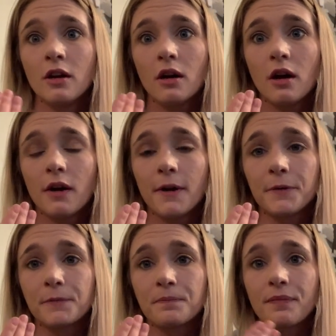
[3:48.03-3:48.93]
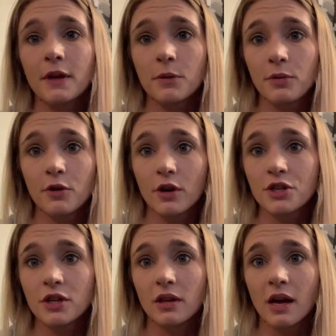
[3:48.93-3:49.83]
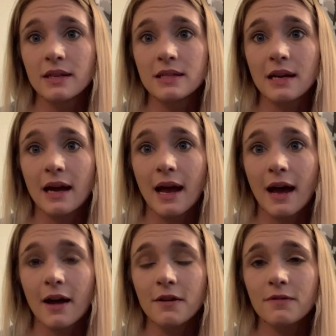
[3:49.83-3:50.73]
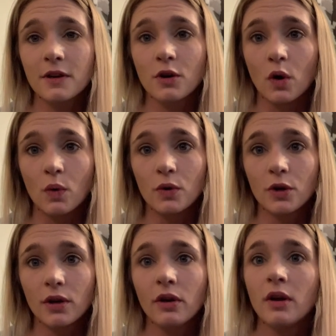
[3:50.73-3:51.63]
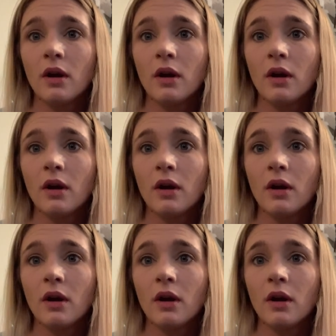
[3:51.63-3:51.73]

the progression lines that I have that are older.